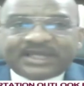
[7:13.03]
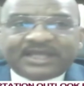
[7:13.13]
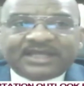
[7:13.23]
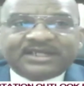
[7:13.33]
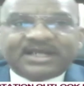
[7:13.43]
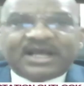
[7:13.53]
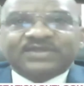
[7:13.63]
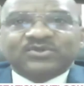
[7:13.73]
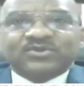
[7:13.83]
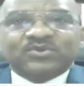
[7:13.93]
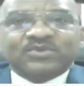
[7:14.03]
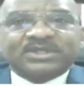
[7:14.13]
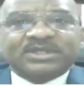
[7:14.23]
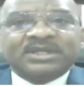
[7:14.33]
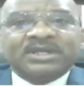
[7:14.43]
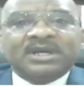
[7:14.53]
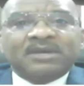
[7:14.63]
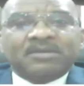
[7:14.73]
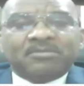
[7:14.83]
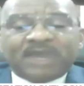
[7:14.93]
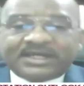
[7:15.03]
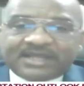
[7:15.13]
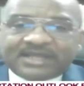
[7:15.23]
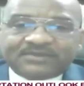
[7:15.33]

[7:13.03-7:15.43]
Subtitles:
again, has to do with the maritime